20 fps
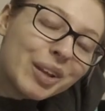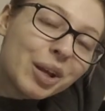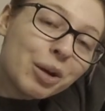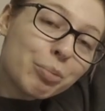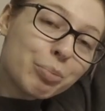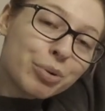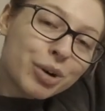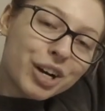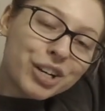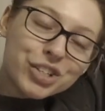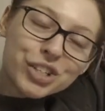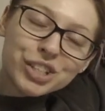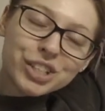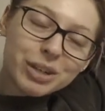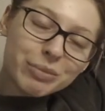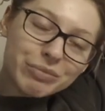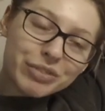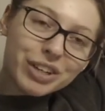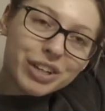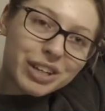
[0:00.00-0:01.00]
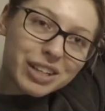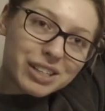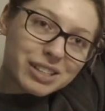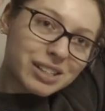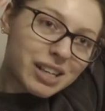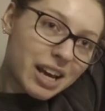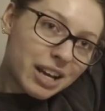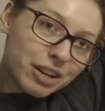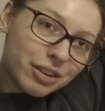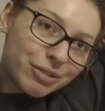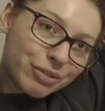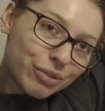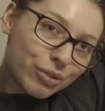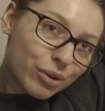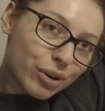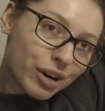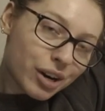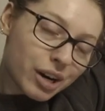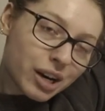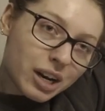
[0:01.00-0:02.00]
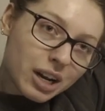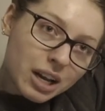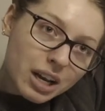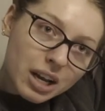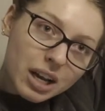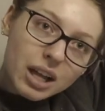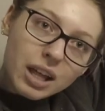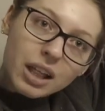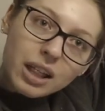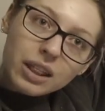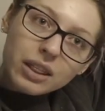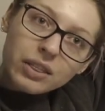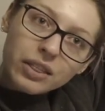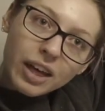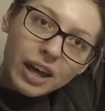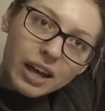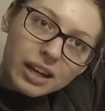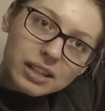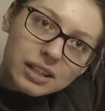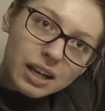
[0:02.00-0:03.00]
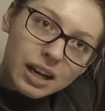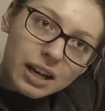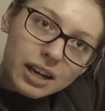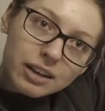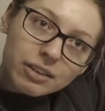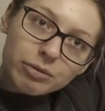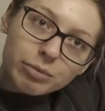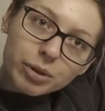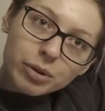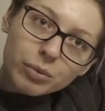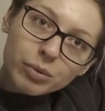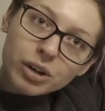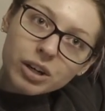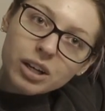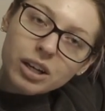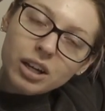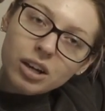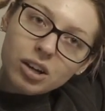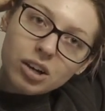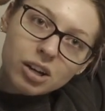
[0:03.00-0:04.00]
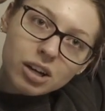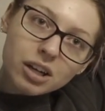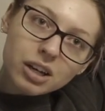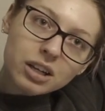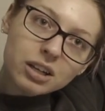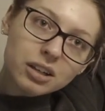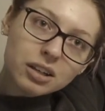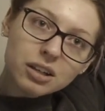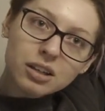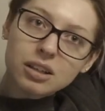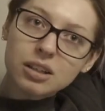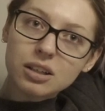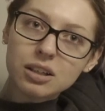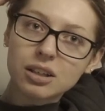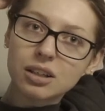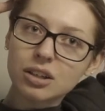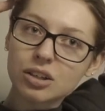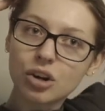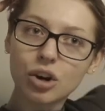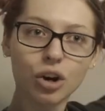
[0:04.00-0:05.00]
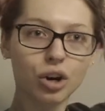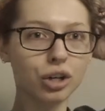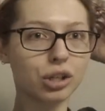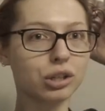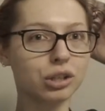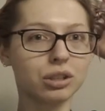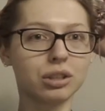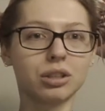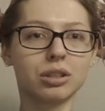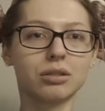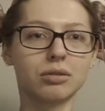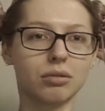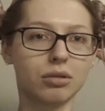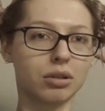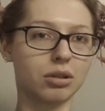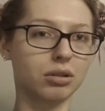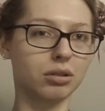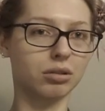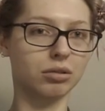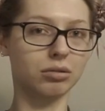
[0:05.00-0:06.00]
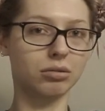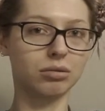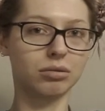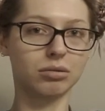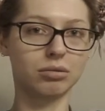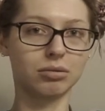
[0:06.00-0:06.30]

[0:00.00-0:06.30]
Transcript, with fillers: a project I'm very excited for that I have been working on, car, oh,